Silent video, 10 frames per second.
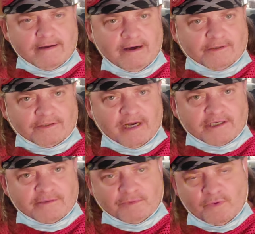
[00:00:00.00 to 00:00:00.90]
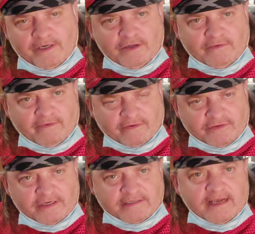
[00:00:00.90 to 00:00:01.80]
alternation between
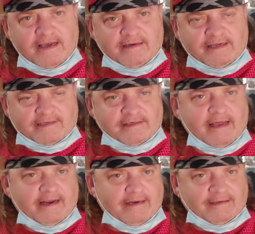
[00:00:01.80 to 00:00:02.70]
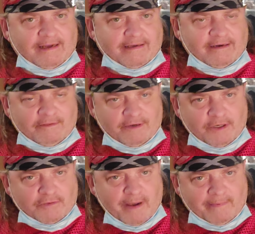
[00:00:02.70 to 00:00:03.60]
universities, designating like the
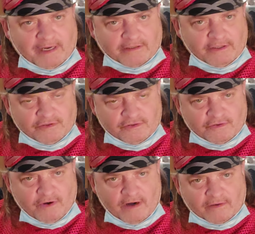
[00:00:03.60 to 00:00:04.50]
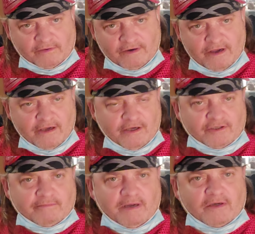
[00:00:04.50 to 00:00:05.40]
newspaper, like the Houston Chronicle,
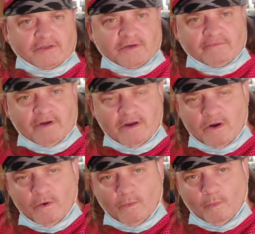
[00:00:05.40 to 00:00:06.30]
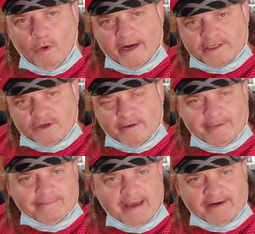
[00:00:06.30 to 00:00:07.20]
Houston Post, of what is going to
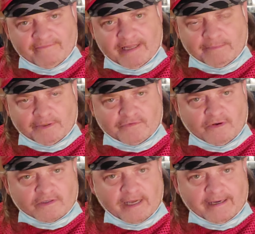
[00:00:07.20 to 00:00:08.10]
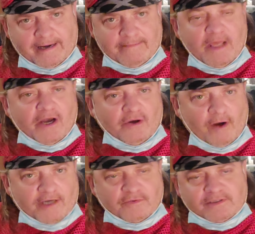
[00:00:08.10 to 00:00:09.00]
be made available as far as like
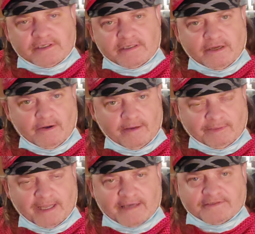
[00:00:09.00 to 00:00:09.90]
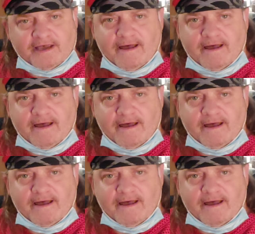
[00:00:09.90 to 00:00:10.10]
graduates and degree plans.